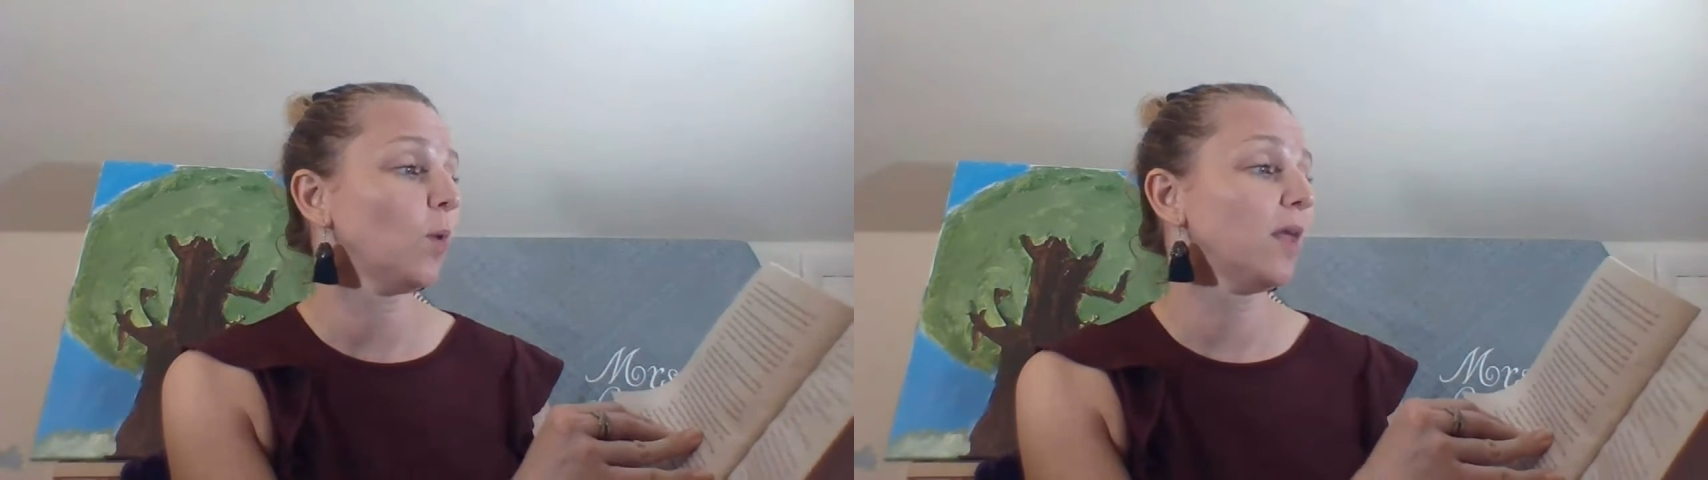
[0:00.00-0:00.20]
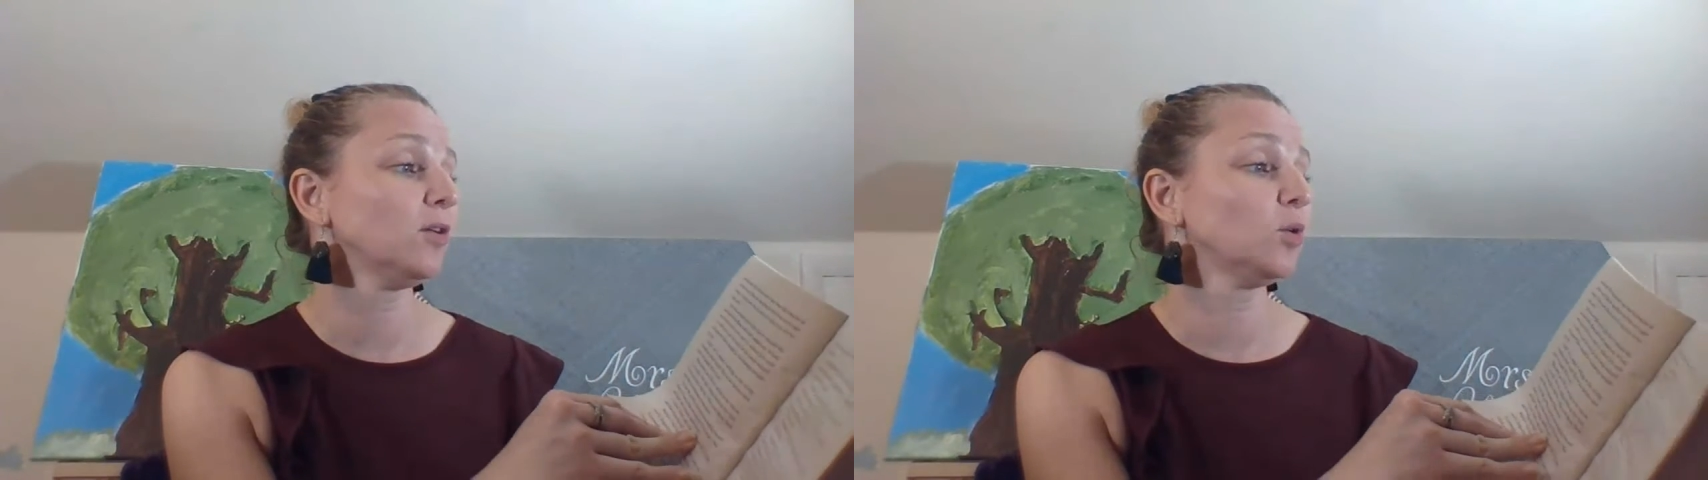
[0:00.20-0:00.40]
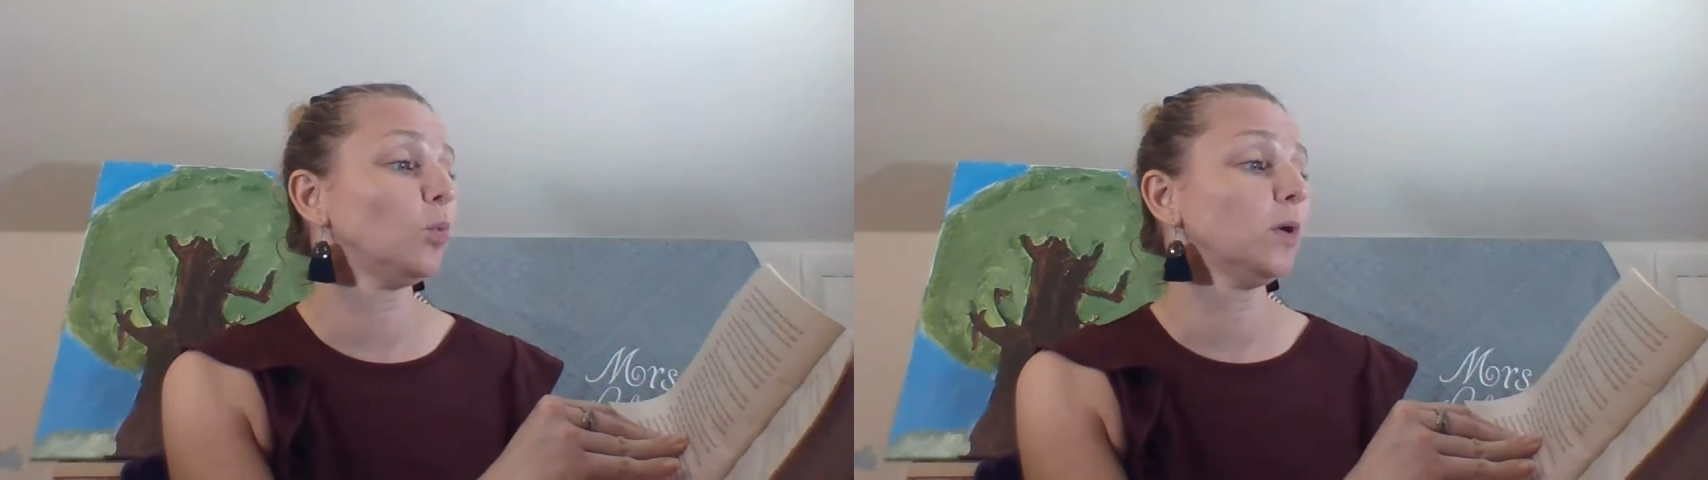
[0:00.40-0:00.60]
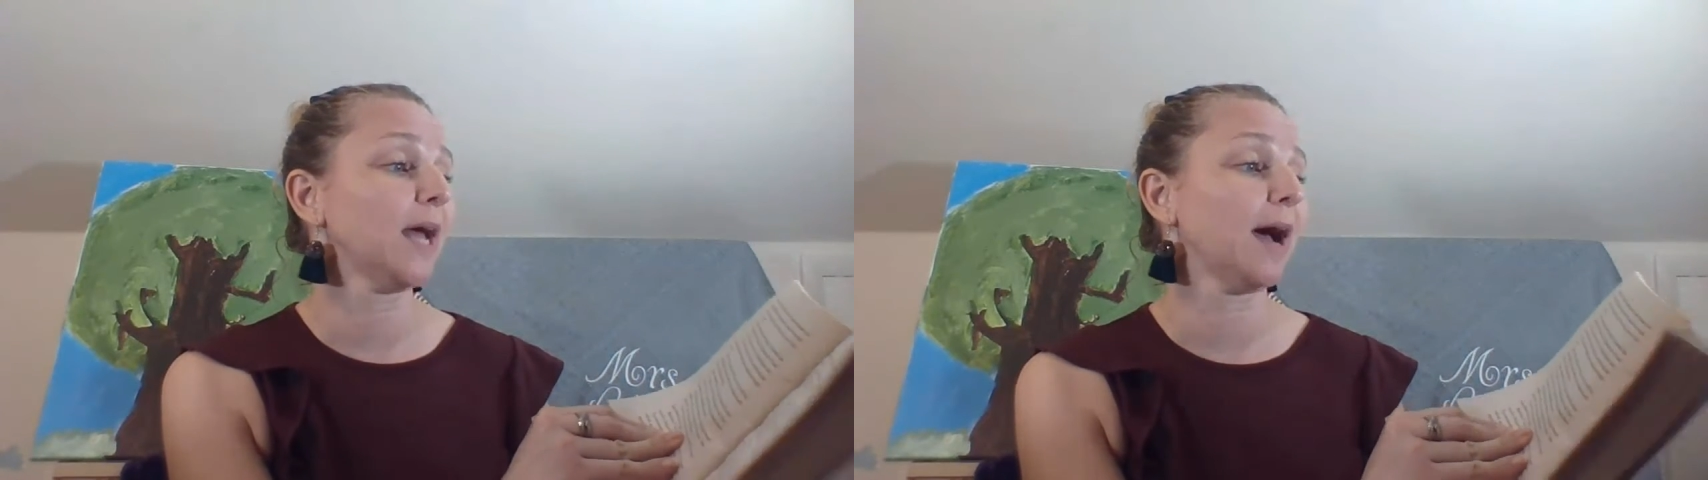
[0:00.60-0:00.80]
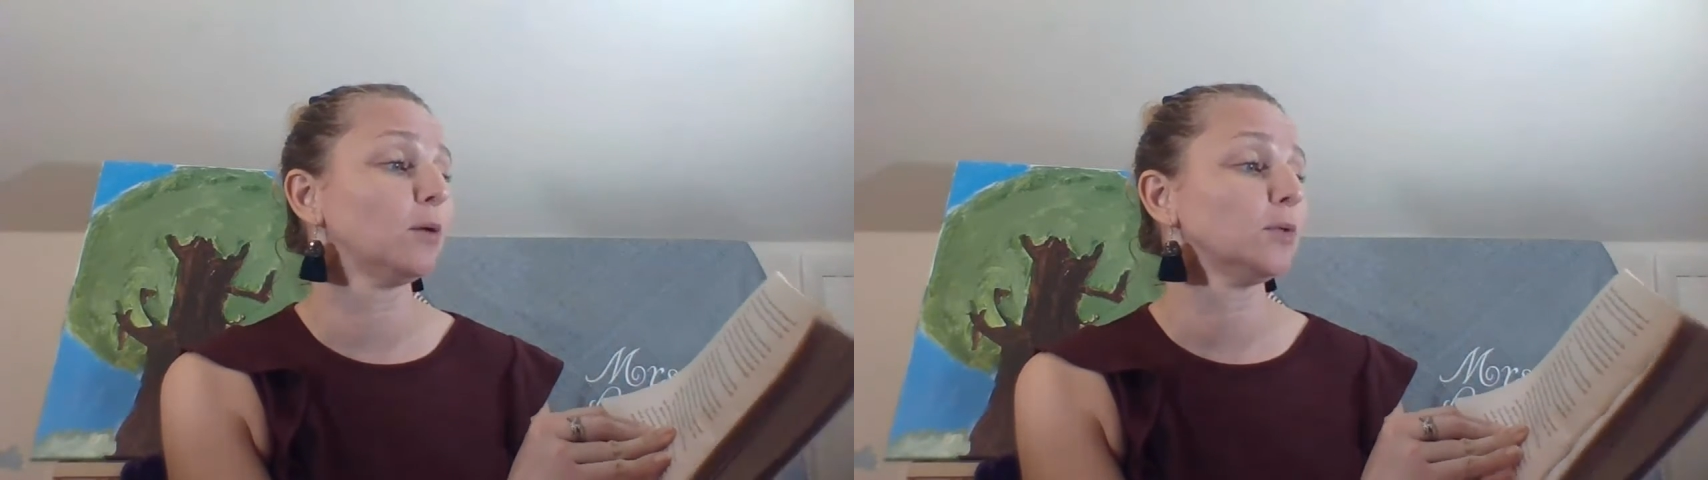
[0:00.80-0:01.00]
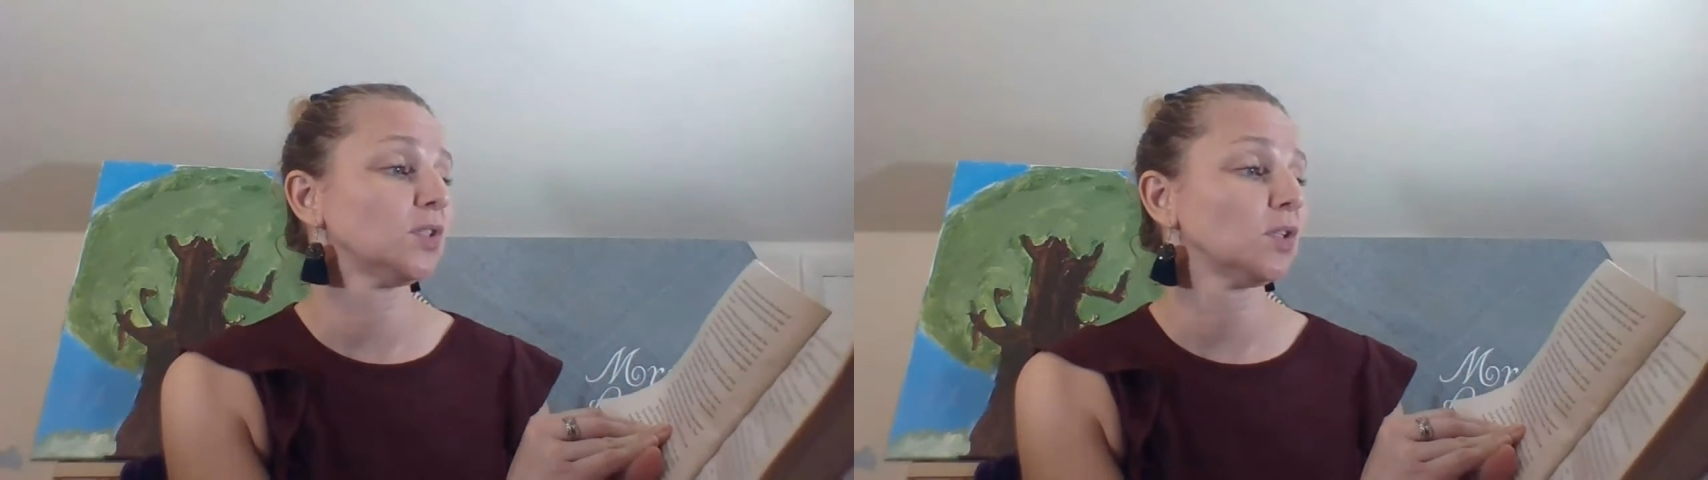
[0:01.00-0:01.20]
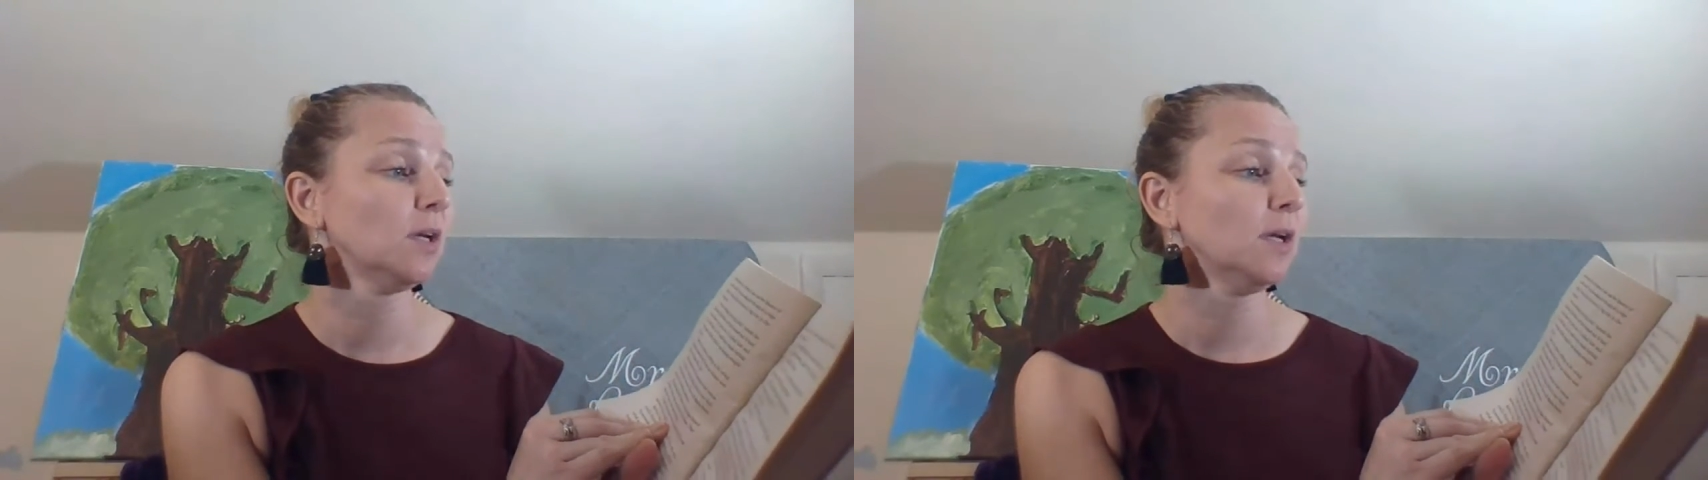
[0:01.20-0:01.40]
weathered wood house.